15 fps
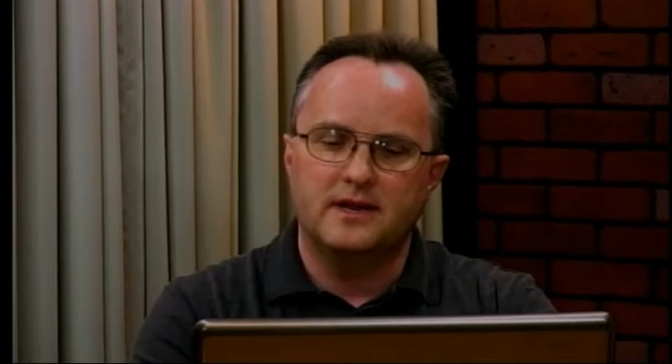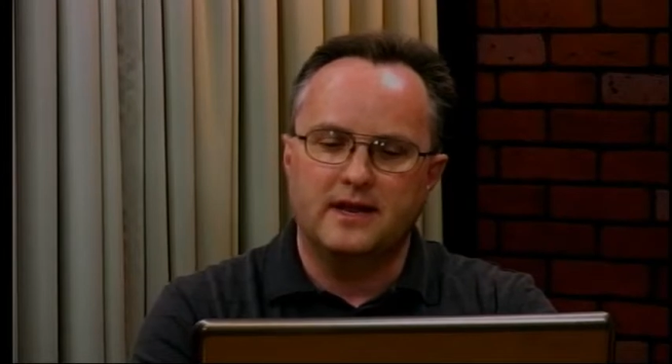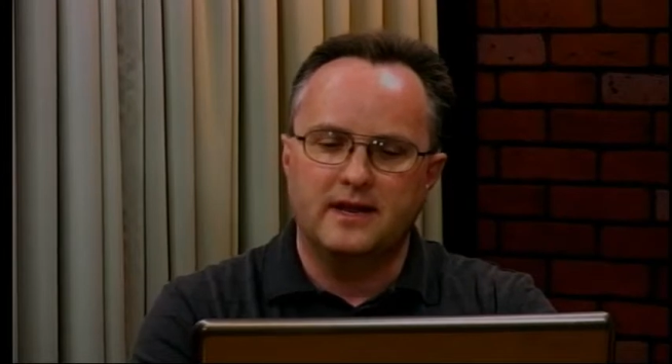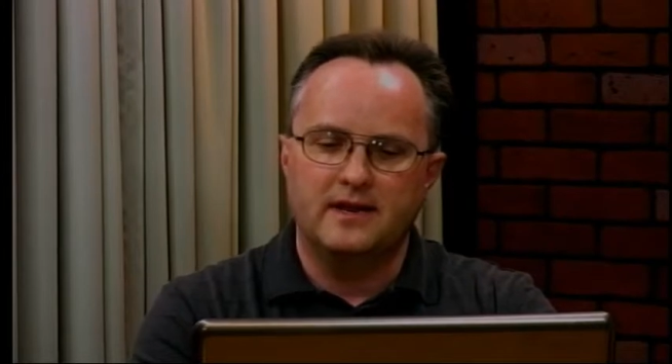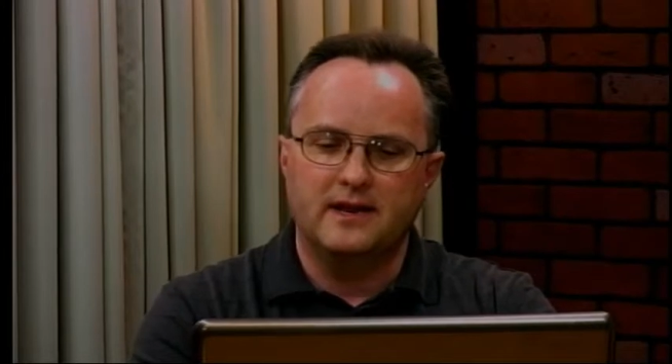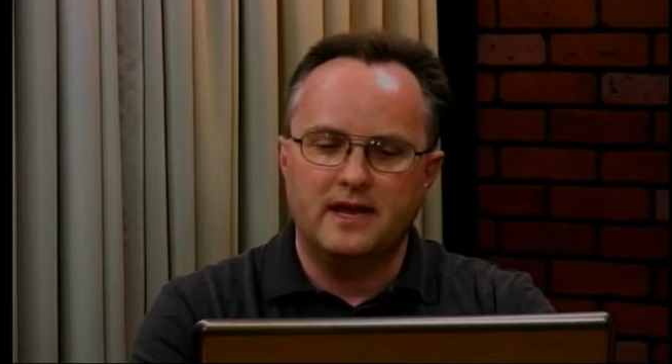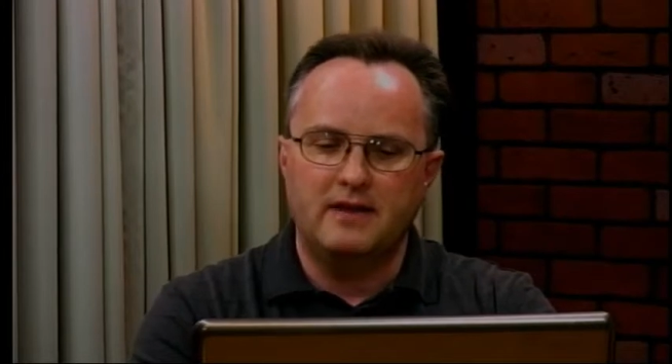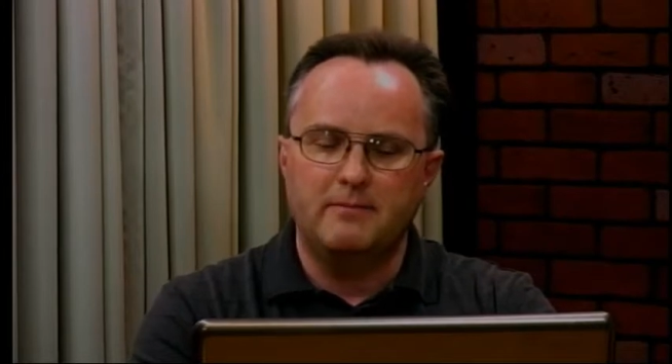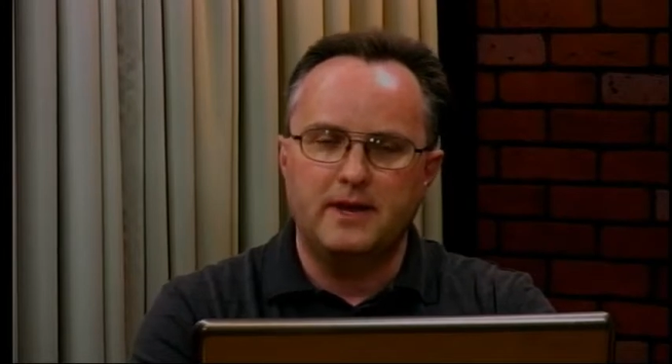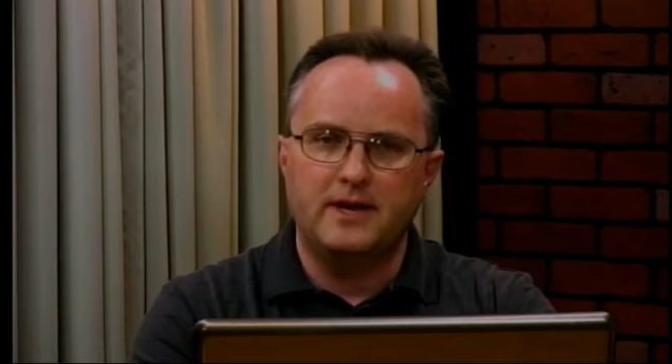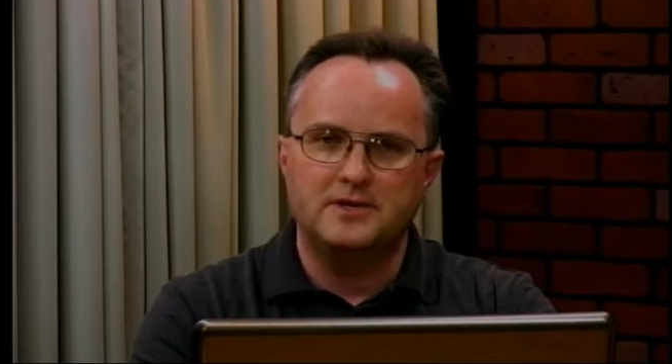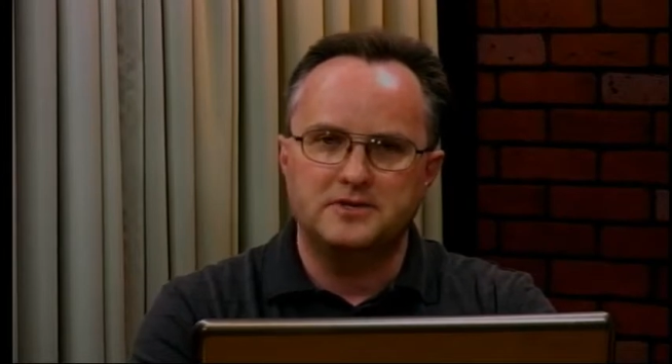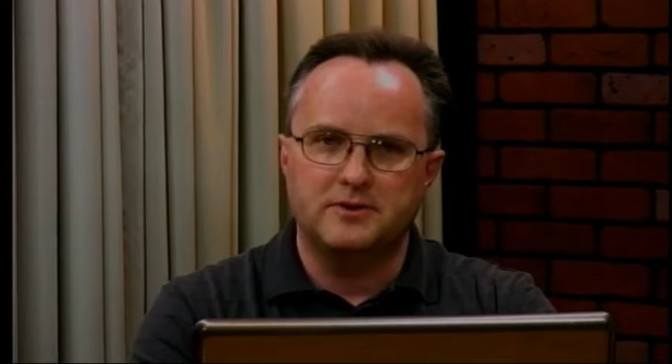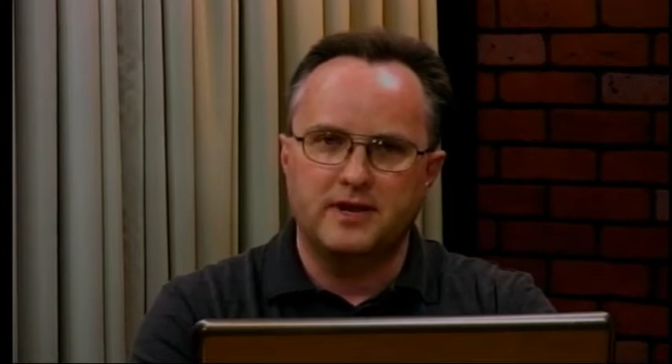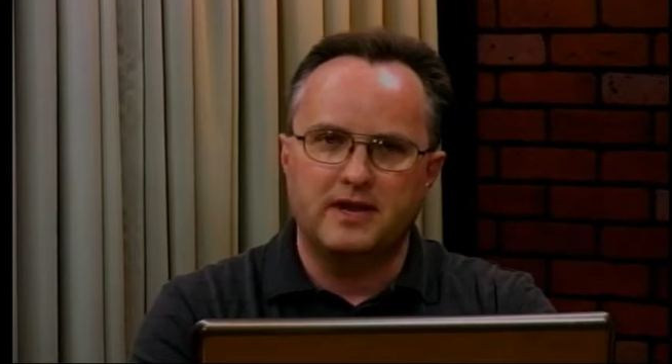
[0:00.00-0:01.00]
an email
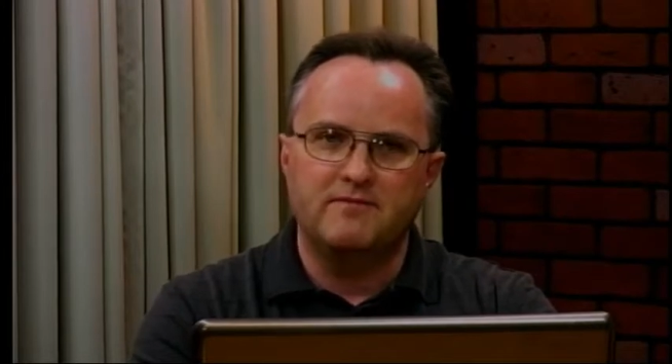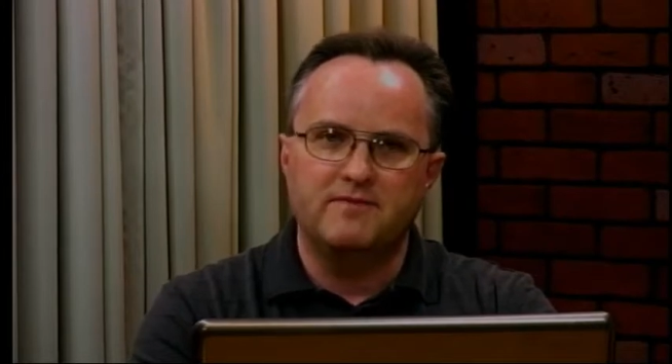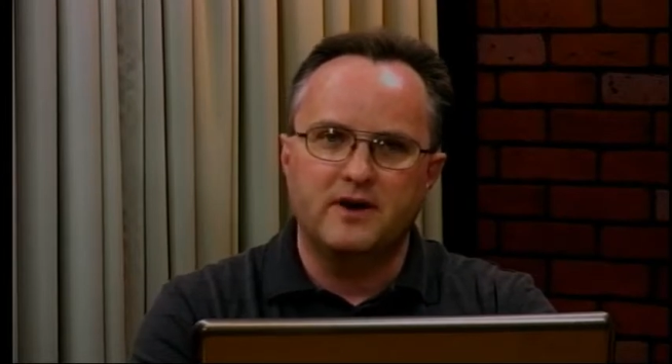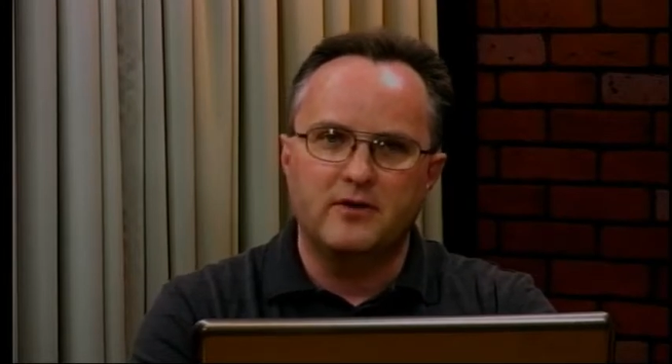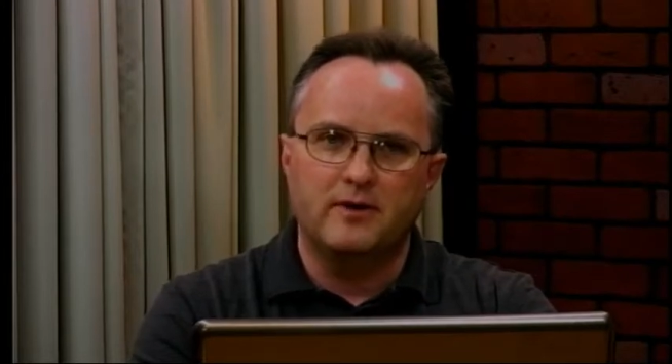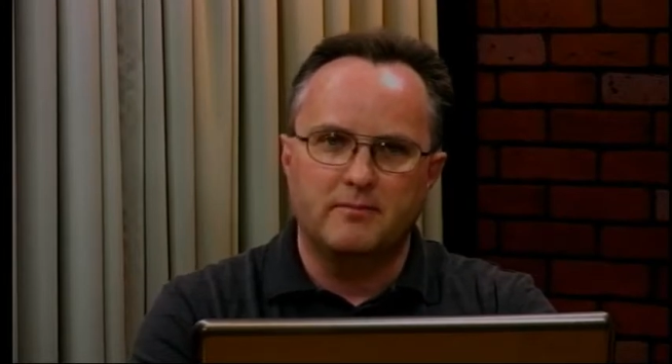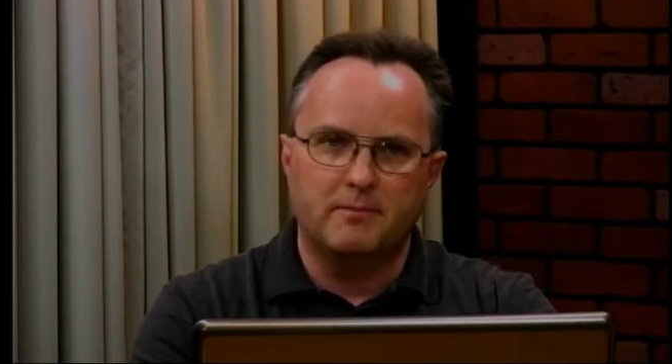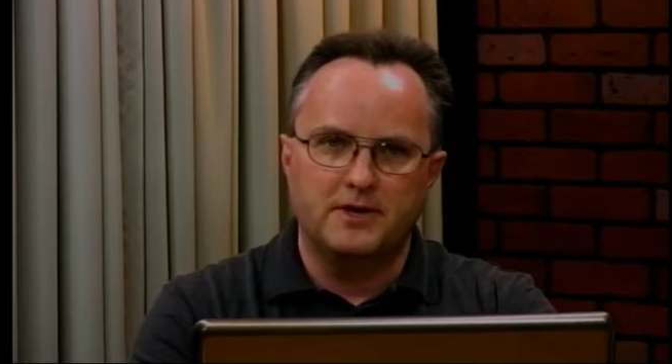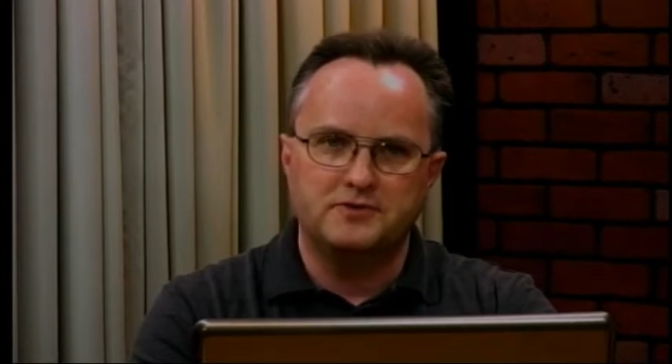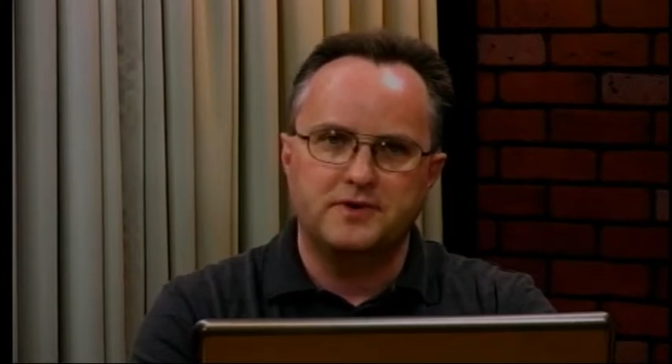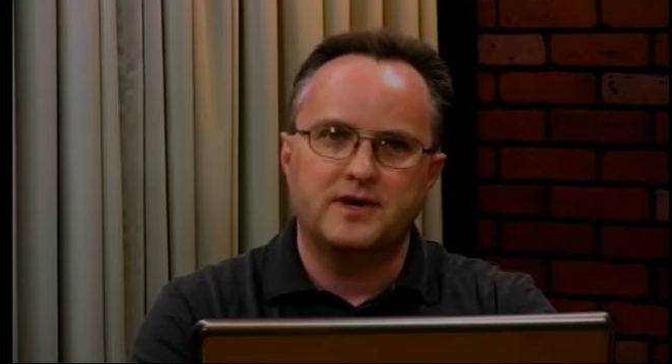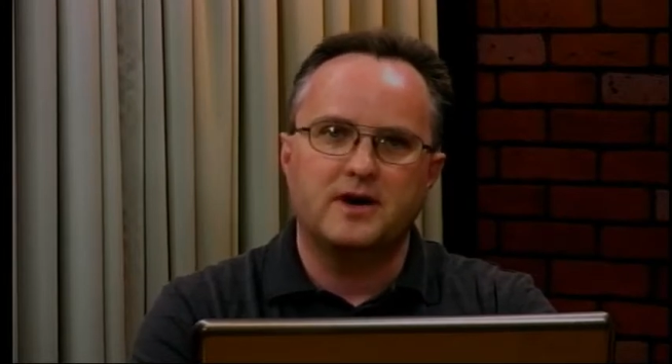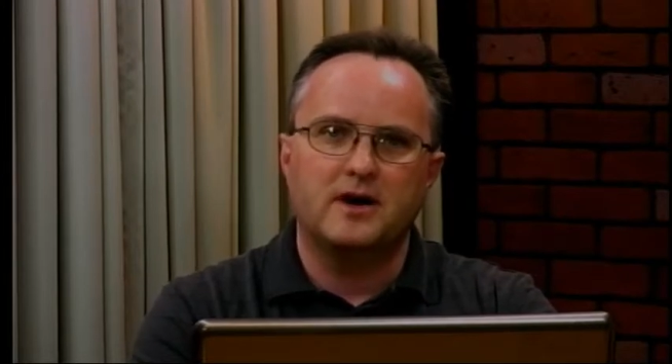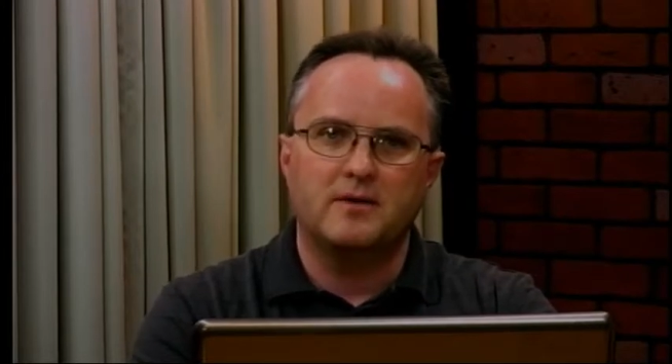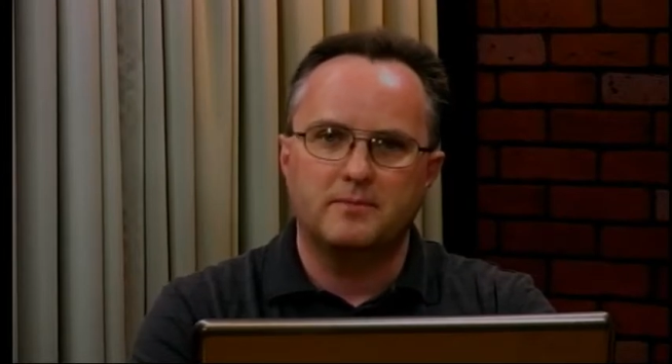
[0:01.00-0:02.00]
to
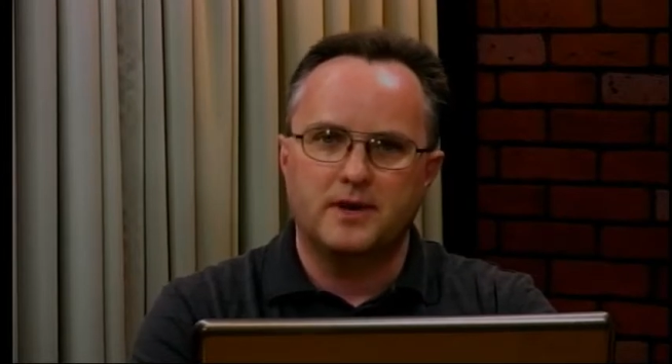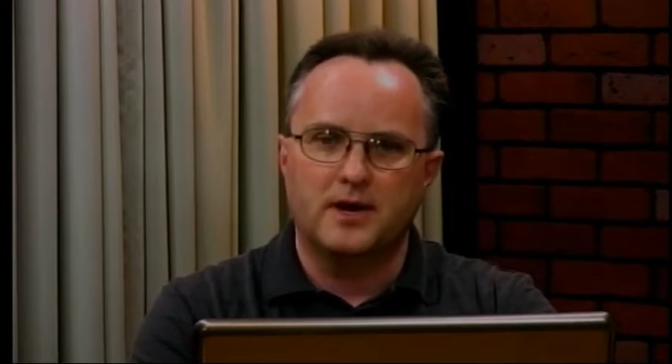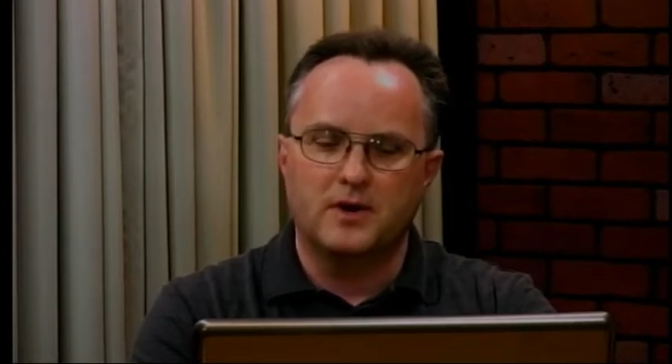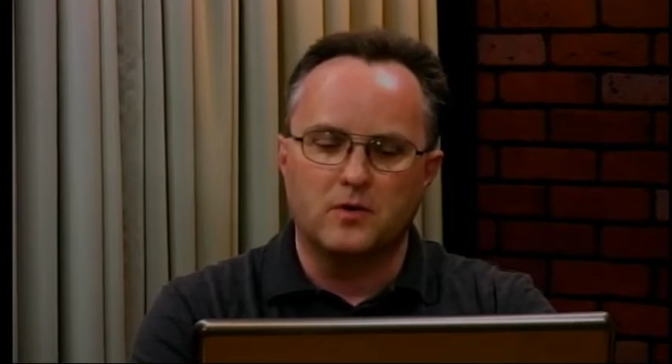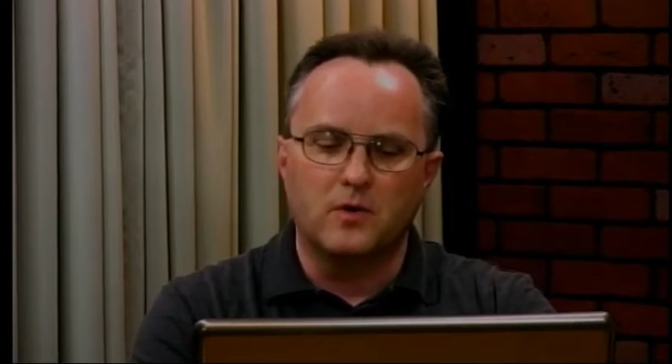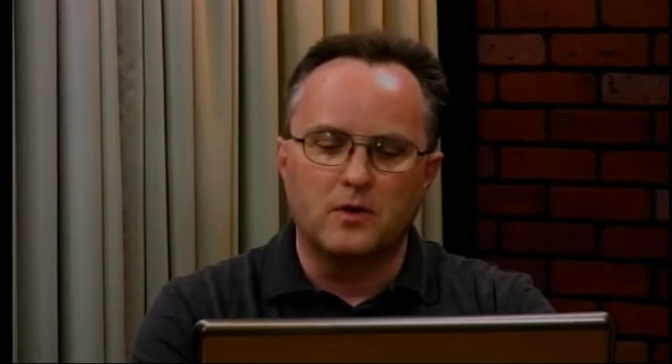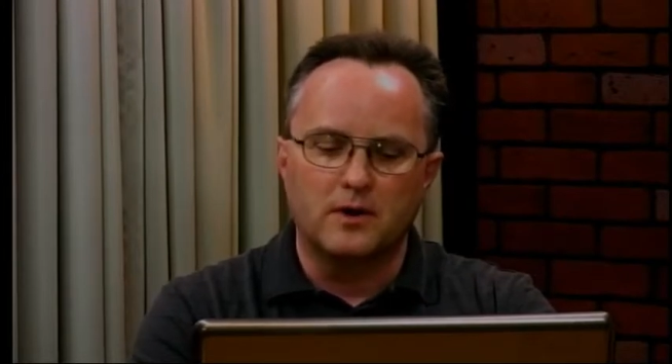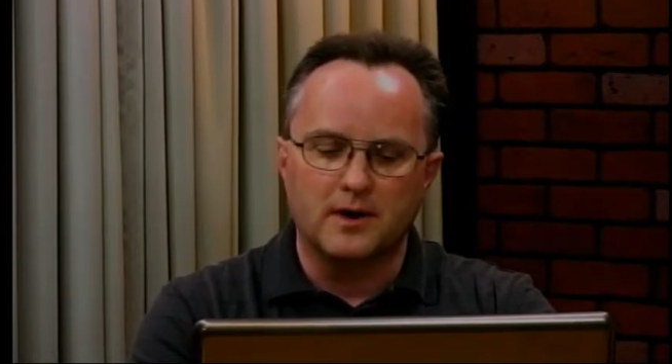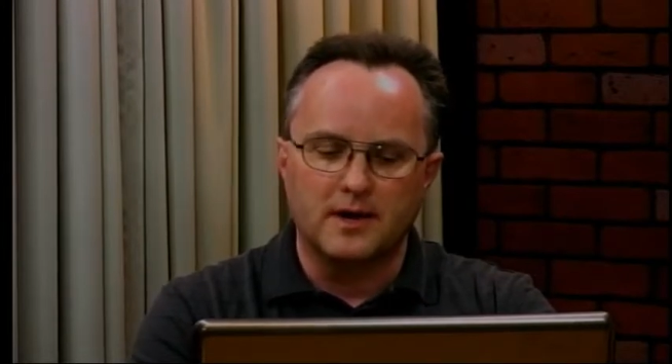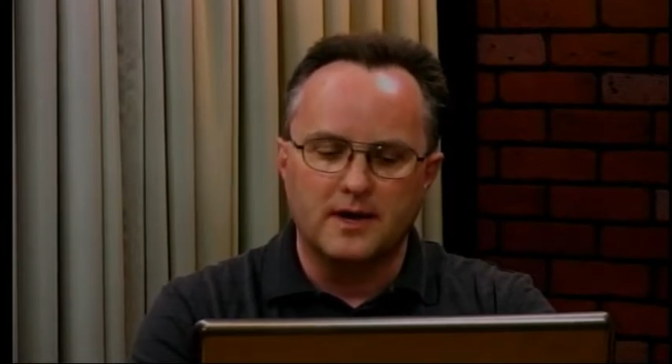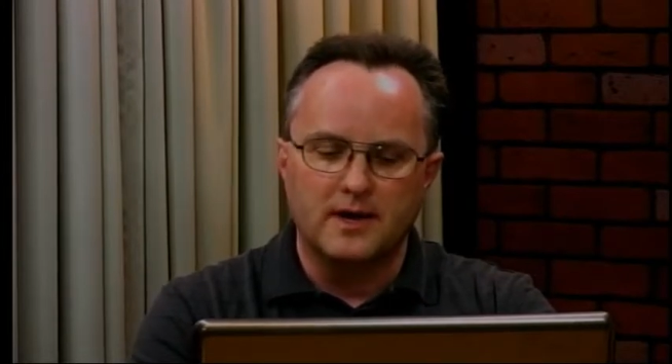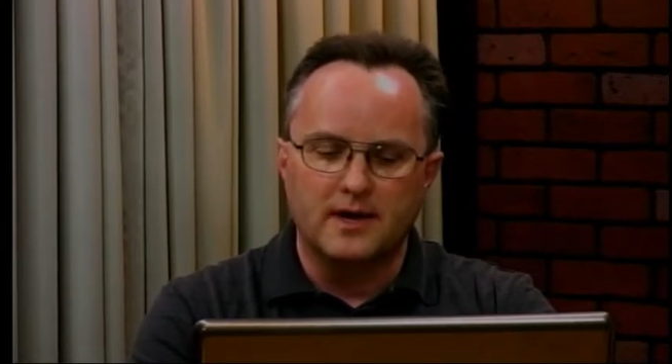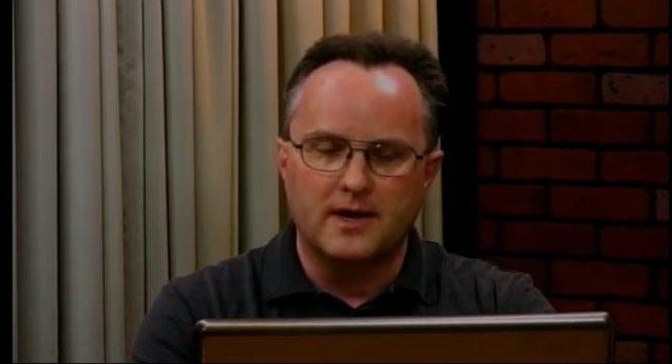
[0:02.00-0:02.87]
info@ministrycom.org,